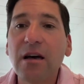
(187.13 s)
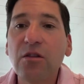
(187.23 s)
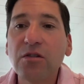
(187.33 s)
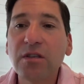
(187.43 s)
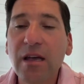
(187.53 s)
and
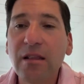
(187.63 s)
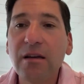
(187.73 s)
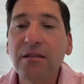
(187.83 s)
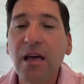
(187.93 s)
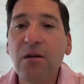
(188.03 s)
those
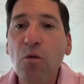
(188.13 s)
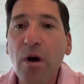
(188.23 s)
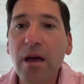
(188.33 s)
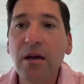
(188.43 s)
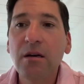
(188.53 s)
headlines gave
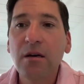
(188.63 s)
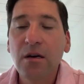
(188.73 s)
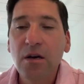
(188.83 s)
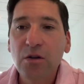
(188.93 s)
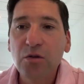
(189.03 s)
way
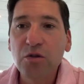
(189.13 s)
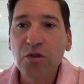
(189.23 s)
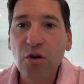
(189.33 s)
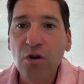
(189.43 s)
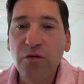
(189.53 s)
to
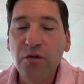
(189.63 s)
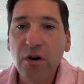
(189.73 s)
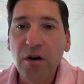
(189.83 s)
sort of